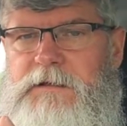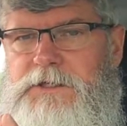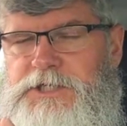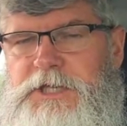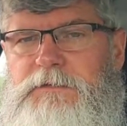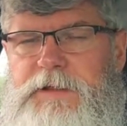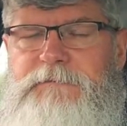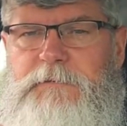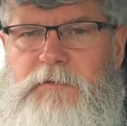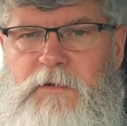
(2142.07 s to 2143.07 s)
shield them
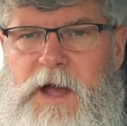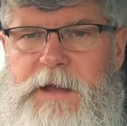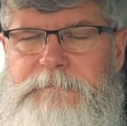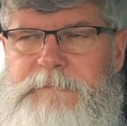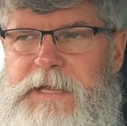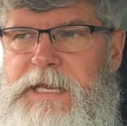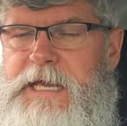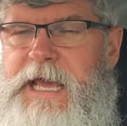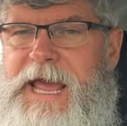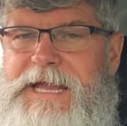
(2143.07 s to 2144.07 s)
from crime,
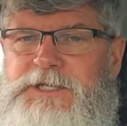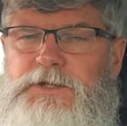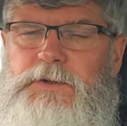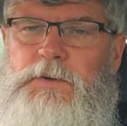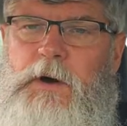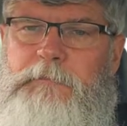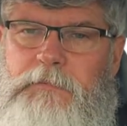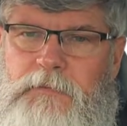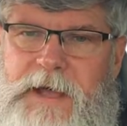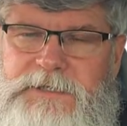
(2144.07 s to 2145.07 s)
and to
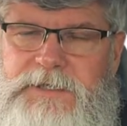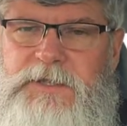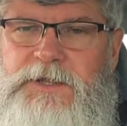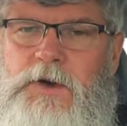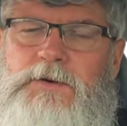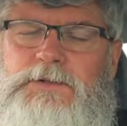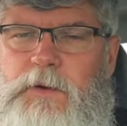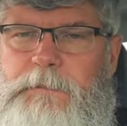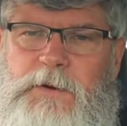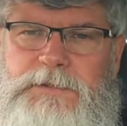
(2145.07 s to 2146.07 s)
oppress those who
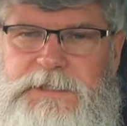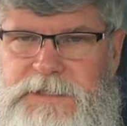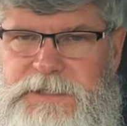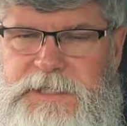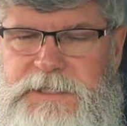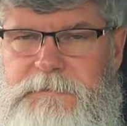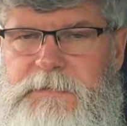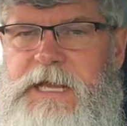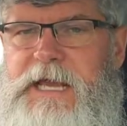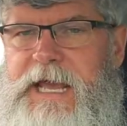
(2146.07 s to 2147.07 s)
oppose the system
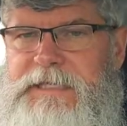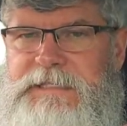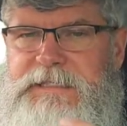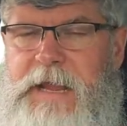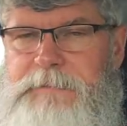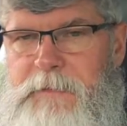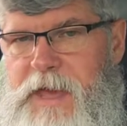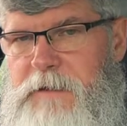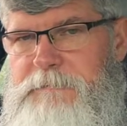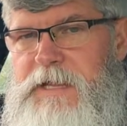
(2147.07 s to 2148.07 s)
and stamp them
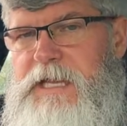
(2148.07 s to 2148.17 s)
out.